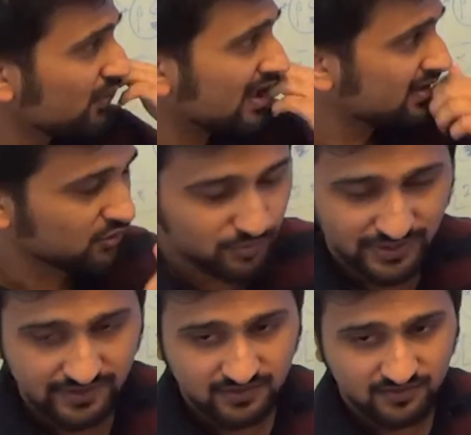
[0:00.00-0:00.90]
where you
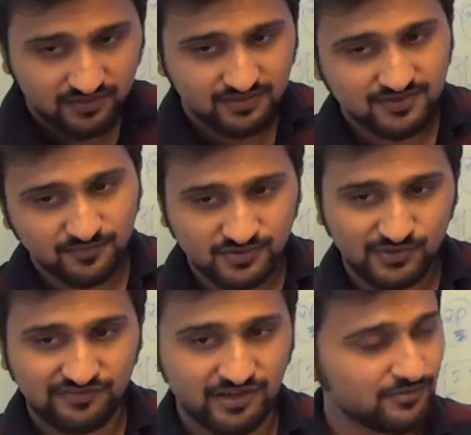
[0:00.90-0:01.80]
predict
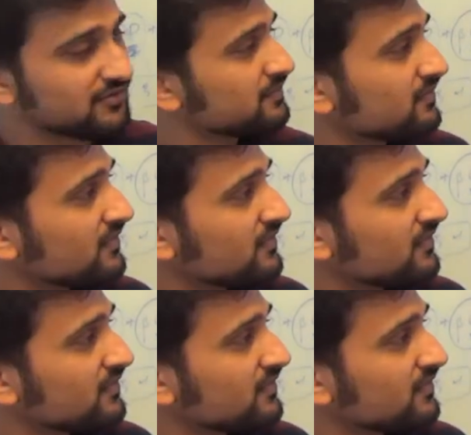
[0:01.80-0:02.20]
subsequent frames.